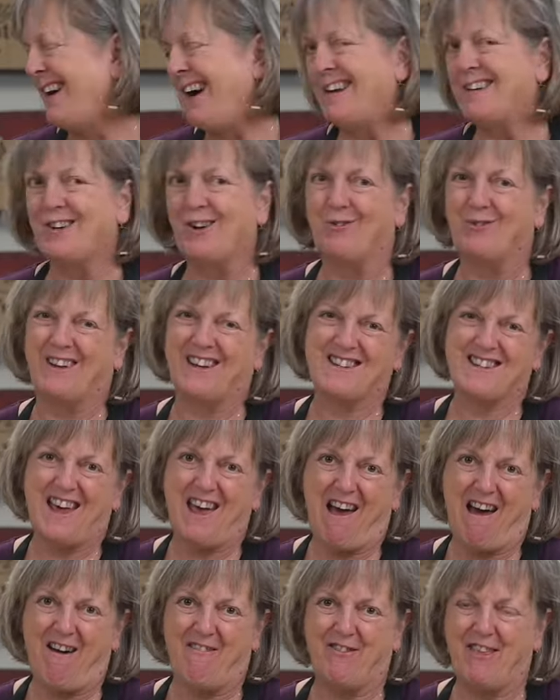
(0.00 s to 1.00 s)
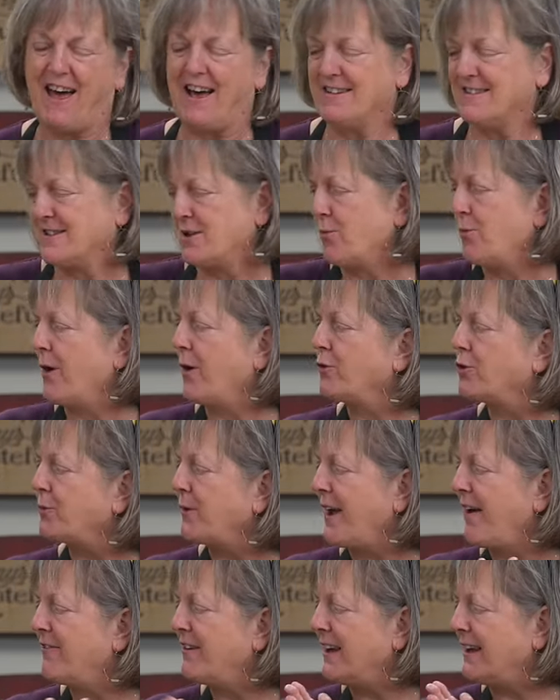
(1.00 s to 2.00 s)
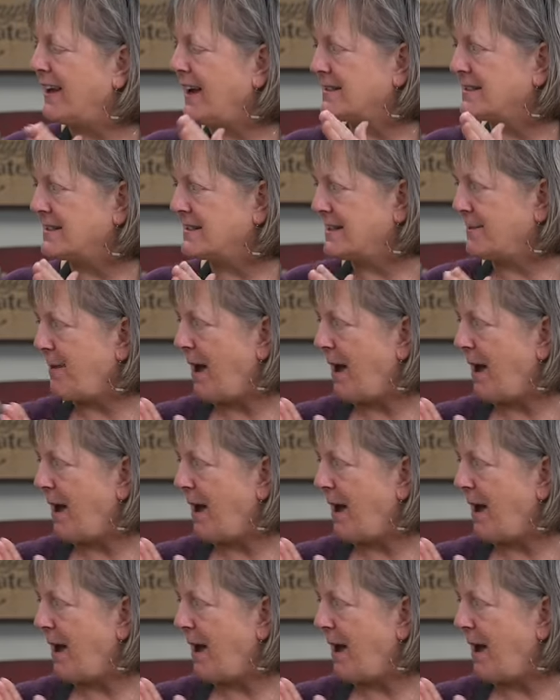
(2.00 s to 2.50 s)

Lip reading: I don't get to have that. So do we have any guesses